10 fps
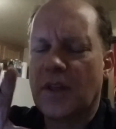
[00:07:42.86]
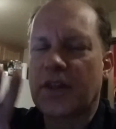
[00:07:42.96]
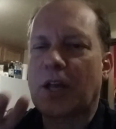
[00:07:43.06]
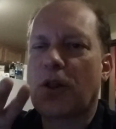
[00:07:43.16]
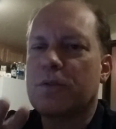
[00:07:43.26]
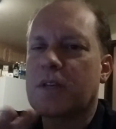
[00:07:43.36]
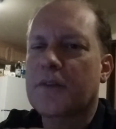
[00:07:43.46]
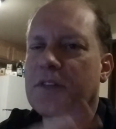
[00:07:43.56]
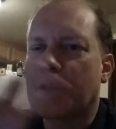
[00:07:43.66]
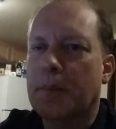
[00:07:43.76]
They close
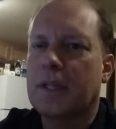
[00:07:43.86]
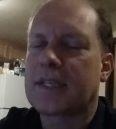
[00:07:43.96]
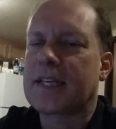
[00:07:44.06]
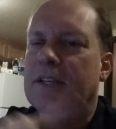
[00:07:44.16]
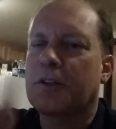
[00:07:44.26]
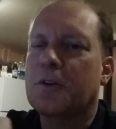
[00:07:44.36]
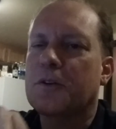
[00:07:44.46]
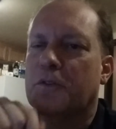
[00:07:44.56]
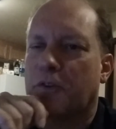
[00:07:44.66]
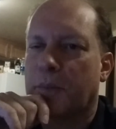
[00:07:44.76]
off the ability to
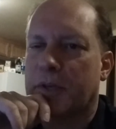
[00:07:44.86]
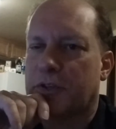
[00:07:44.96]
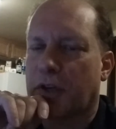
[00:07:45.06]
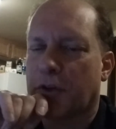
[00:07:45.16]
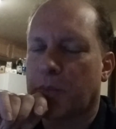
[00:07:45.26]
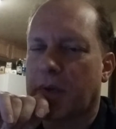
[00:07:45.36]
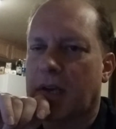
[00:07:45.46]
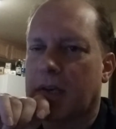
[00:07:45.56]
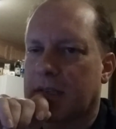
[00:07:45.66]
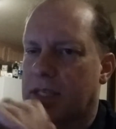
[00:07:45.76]
learn from each other
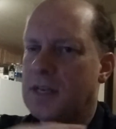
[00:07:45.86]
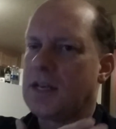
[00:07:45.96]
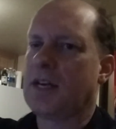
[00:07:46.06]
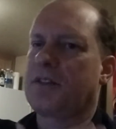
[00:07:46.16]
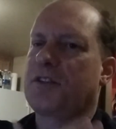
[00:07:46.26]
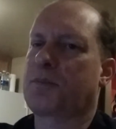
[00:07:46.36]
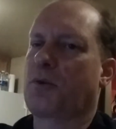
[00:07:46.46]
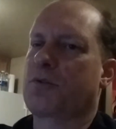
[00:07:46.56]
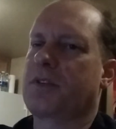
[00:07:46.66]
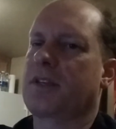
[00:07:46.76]
because this
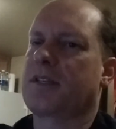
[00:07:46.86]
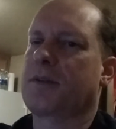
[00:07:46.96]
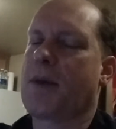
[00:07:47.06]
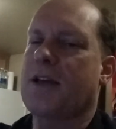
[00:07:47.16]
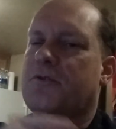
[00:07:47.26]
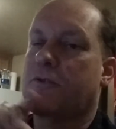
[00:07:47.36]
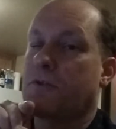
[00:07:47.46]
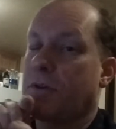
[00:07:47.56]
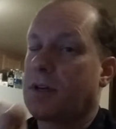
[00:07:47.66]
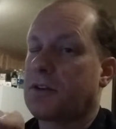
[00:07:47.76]
person is the
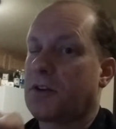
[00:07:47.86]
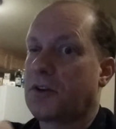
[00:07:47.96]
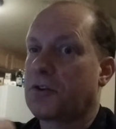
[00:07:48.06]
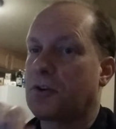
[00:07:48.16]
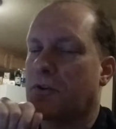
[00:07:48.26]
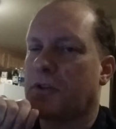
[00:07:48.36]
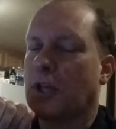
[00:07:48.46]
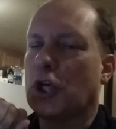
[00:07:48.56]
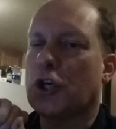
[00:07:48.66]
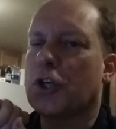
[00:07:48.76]
master and you're the
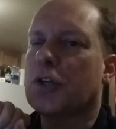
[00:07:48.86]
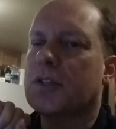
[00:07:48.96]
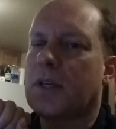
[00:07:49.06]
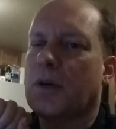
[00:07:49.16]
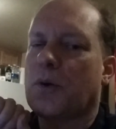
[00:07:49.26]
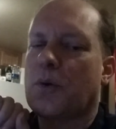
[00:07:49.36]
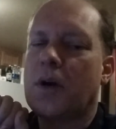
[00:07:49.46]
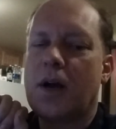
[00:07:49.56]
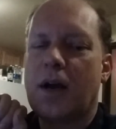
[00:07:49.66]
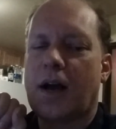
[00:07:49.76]
learner. So
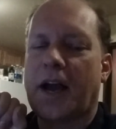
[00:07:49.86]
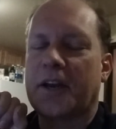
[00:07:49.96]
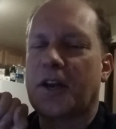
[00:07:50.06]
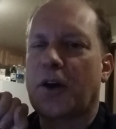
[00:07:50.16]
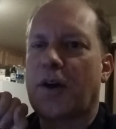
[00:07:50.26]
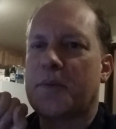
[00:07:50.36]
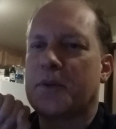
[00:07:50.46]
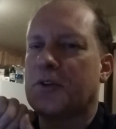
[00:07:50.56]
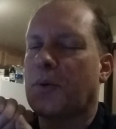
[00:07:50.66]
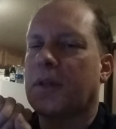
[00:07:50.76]
I know I've
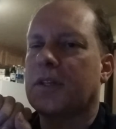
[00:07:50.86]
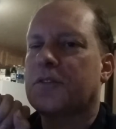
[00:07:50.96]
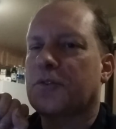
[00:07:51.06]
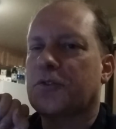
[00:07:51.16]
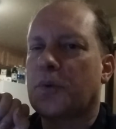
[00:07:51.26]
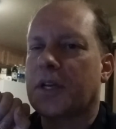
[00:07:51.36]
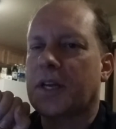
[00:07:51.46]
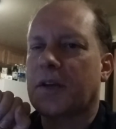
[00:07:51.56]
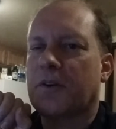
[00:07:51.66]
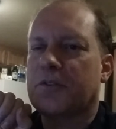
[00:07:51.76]
been doing this for 20
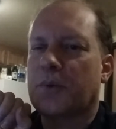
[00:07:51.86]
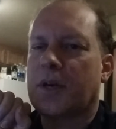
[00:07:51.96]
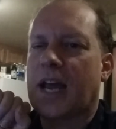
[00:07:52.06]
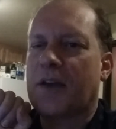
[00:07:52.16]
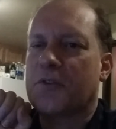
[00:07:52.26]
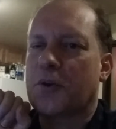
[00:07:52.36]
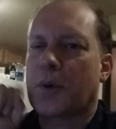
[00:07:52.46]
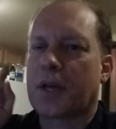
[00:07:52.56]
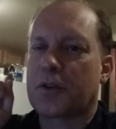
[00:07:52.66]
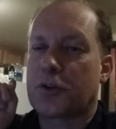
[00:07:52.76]
years or what have you,
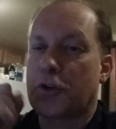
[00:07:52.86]
and